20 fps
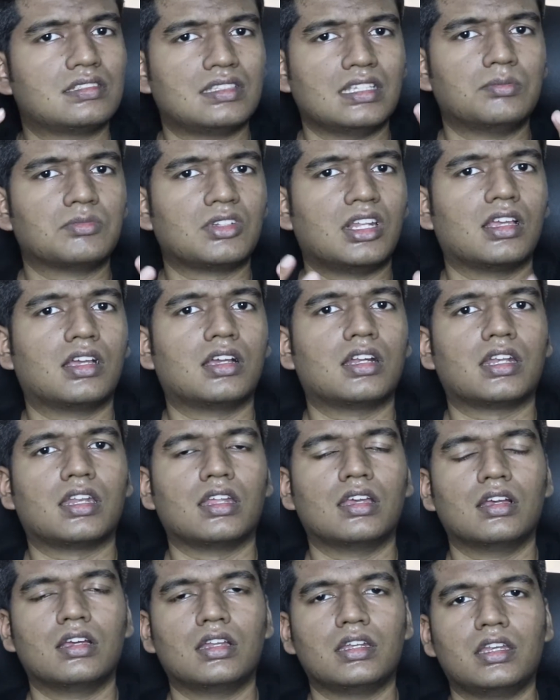It seems like a
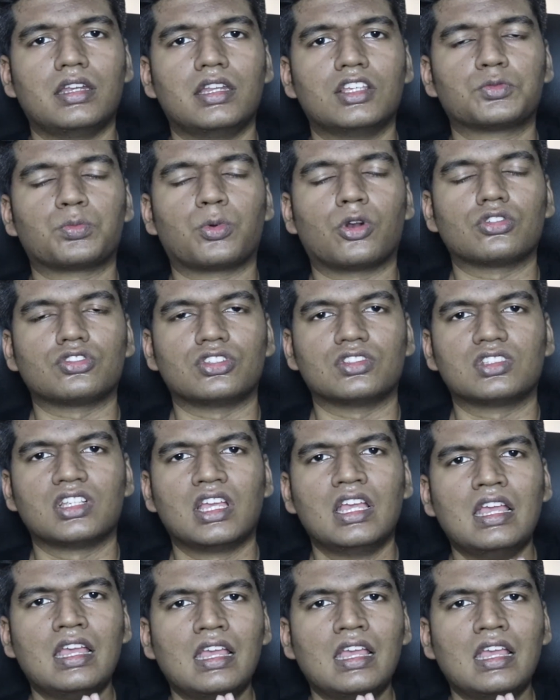tedious process.